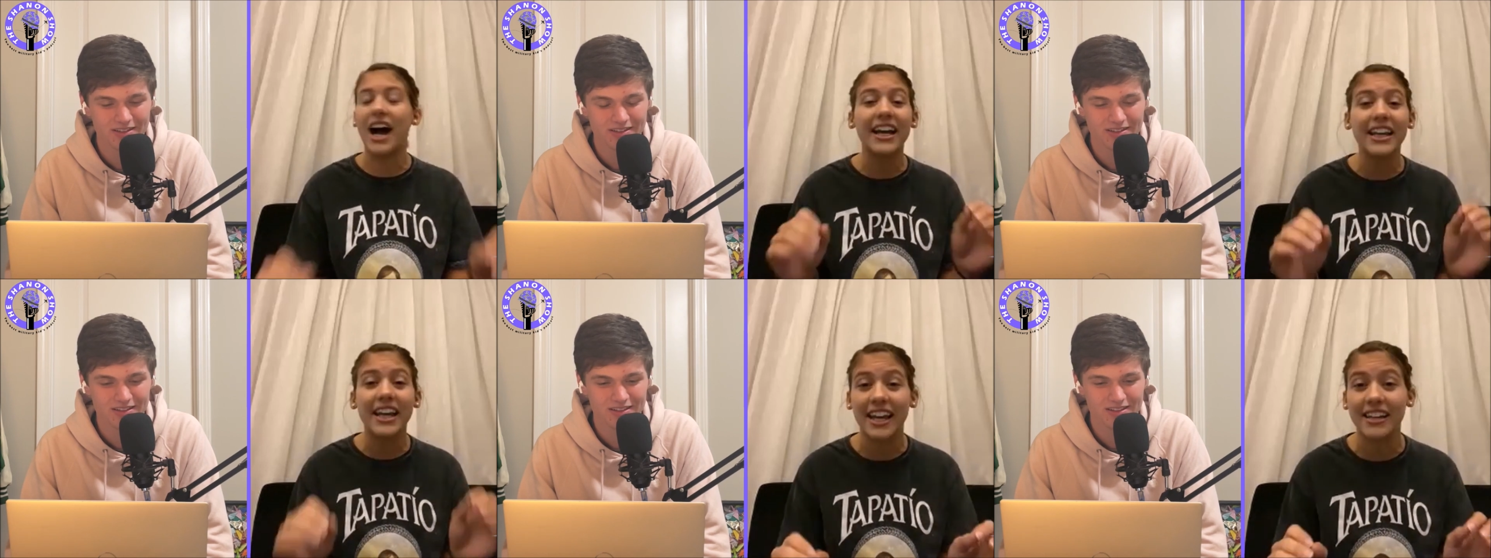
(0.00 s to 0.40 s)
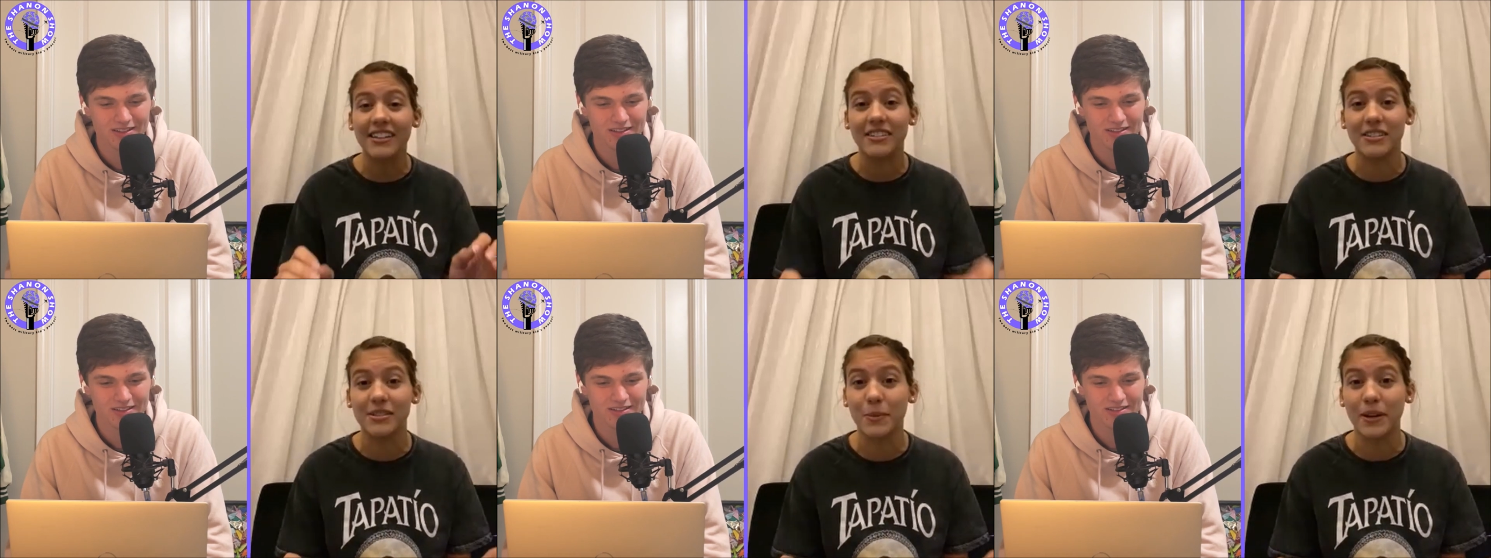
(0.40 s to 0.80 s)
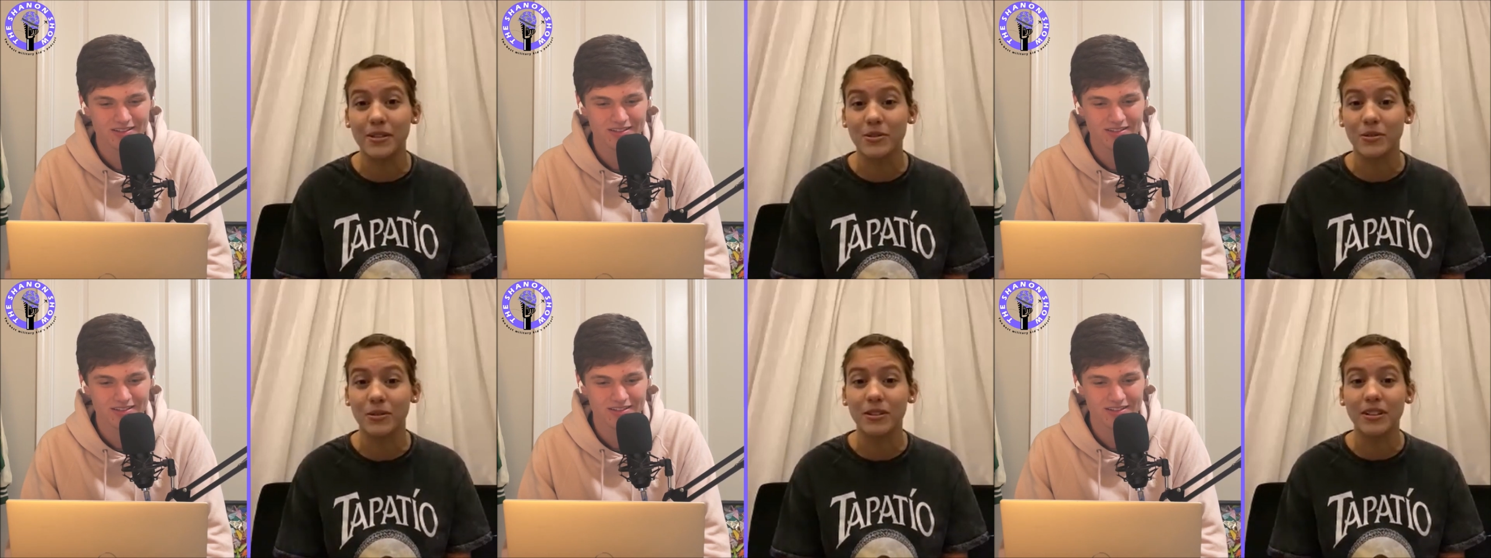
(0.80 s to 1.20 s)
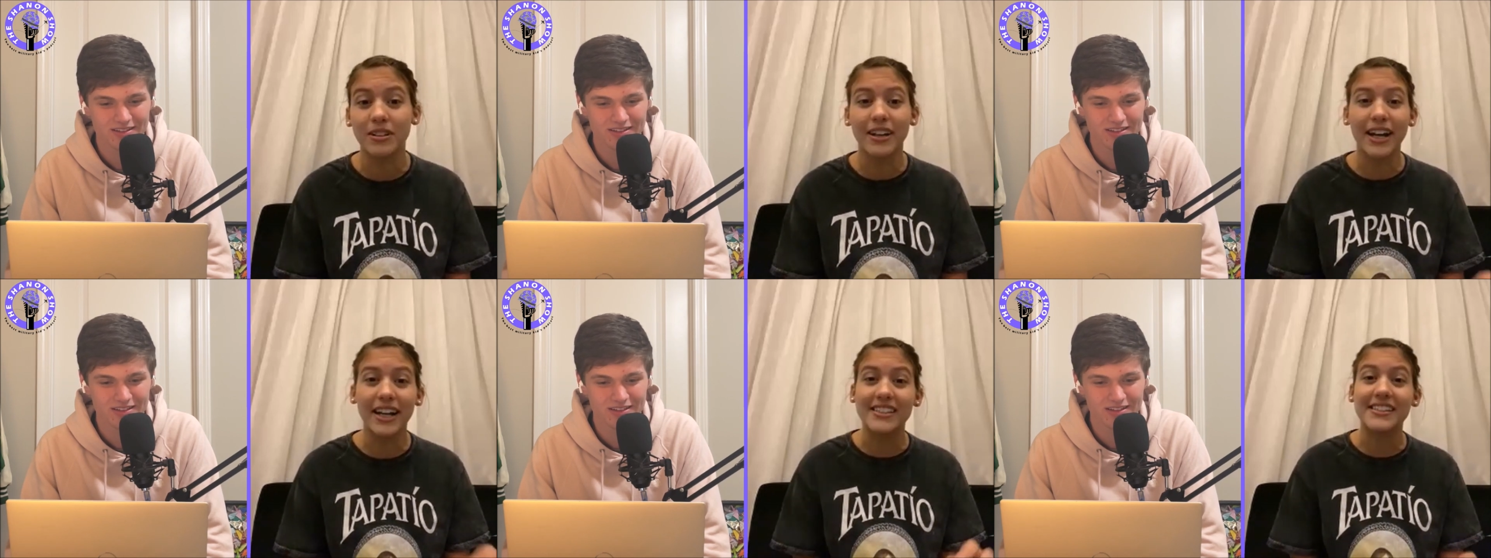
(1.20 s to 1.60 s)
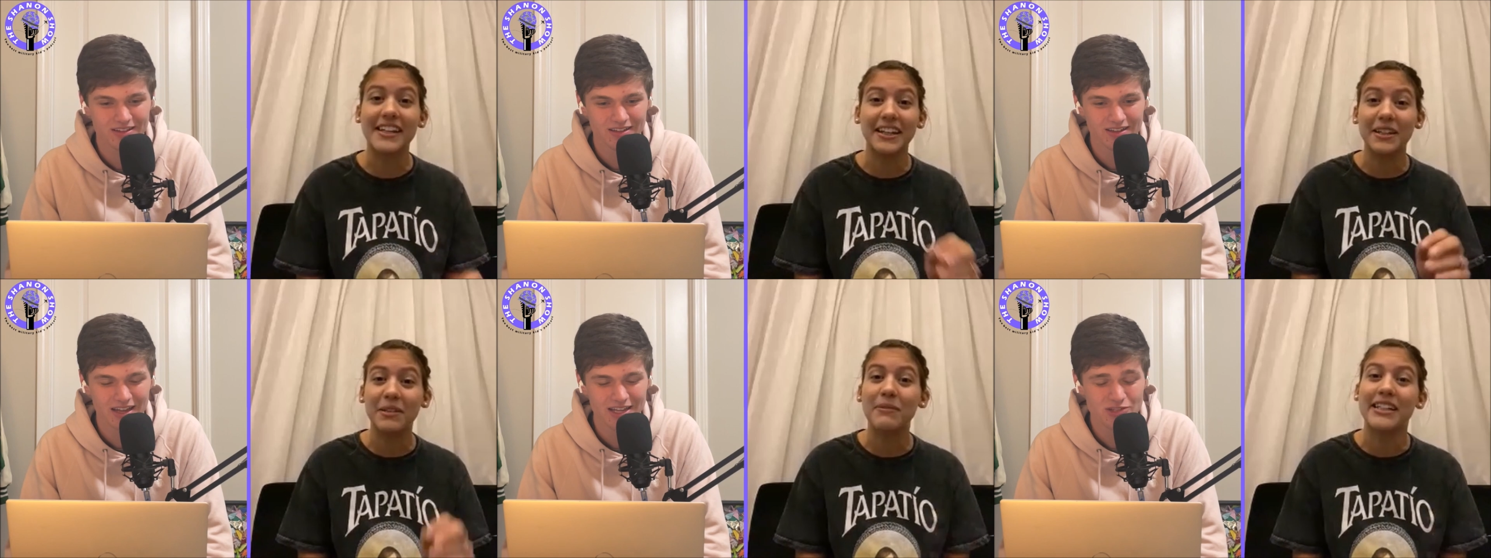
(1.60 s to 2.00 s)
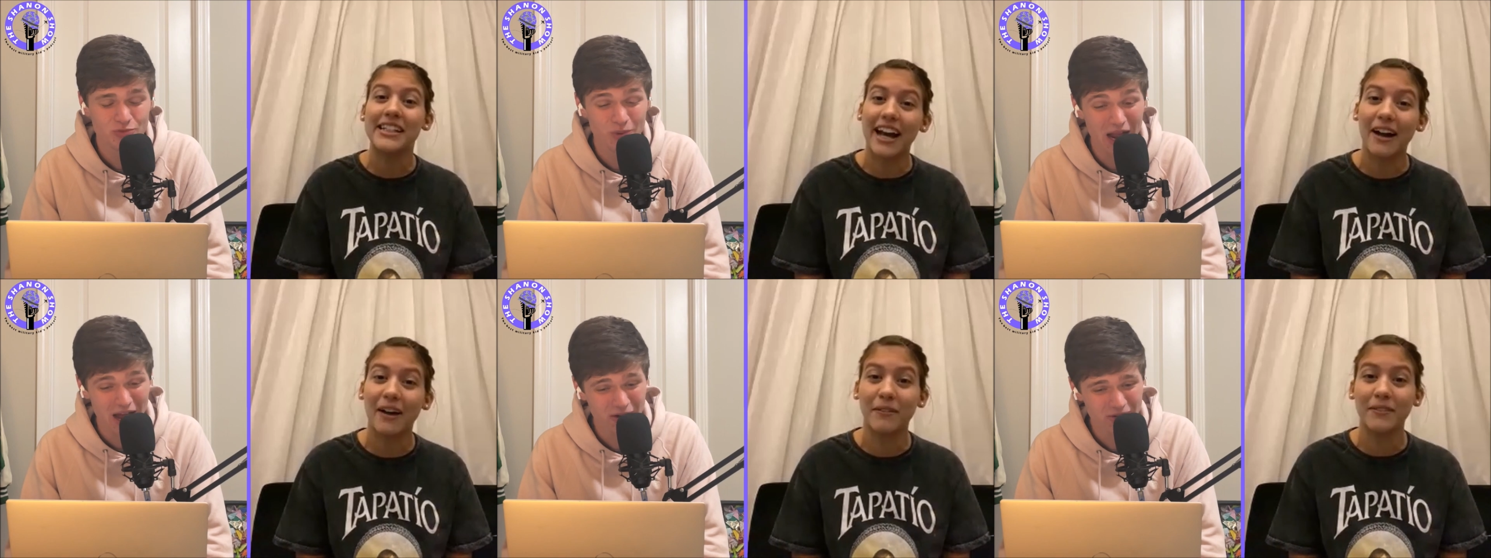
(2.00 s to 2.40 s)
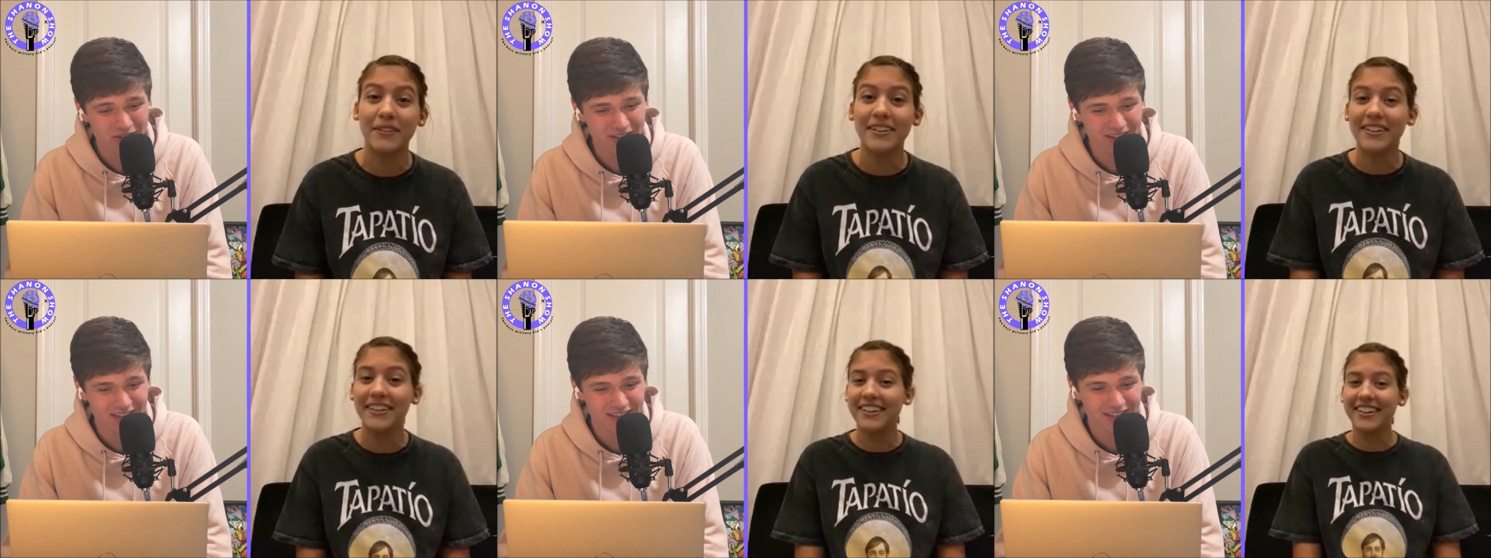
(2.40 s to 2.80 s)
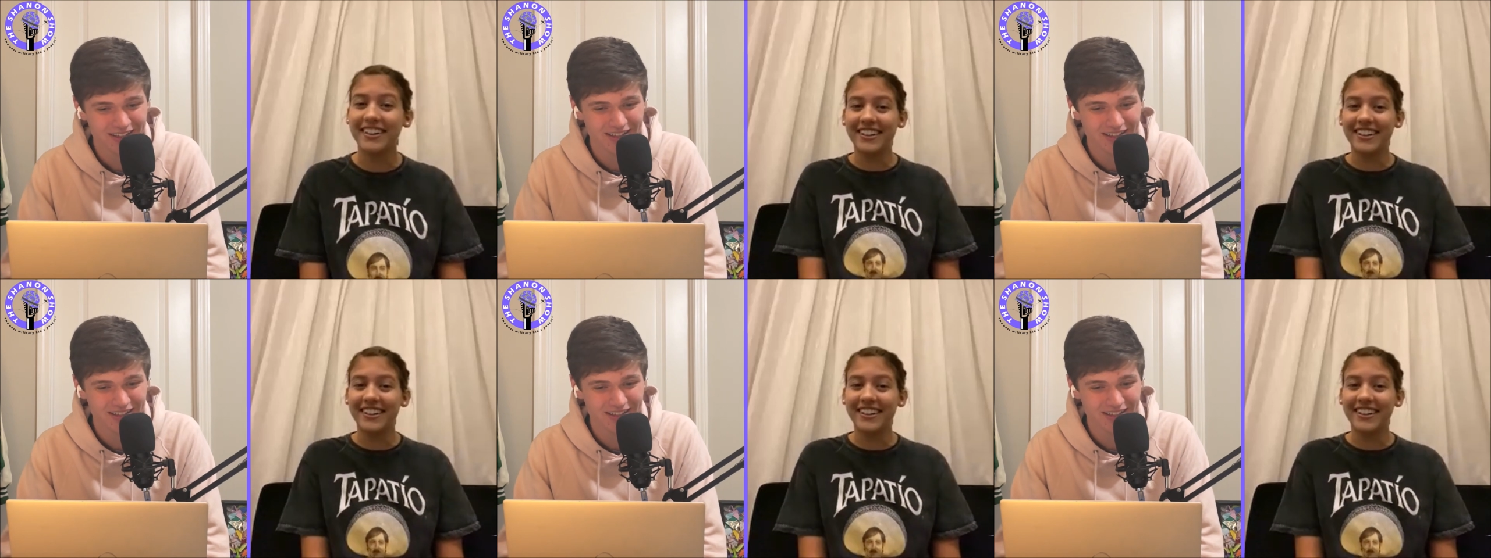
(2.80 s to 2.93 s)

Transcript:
Speaker 1: I hate this puzzle. It's taking me down. It's round.